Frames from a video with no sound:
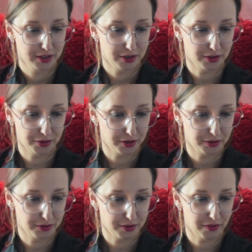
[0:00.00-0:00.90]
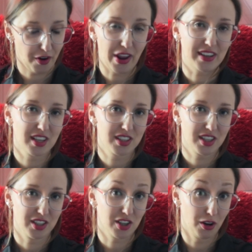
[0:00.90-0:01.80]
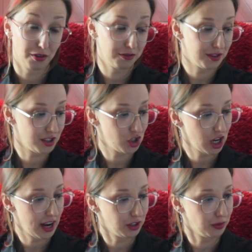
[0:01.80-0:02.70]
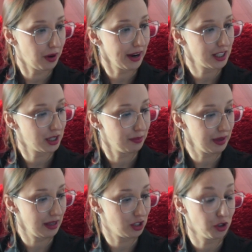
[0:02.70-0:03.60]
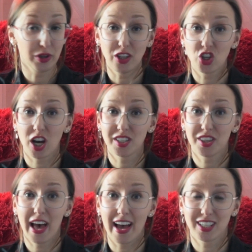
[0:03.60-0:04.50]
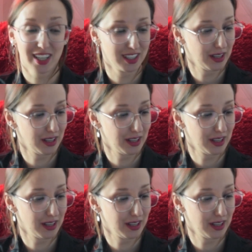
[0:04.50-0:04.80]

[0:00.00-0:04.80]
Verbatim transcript: Although the very existence of this channel might be doing just that.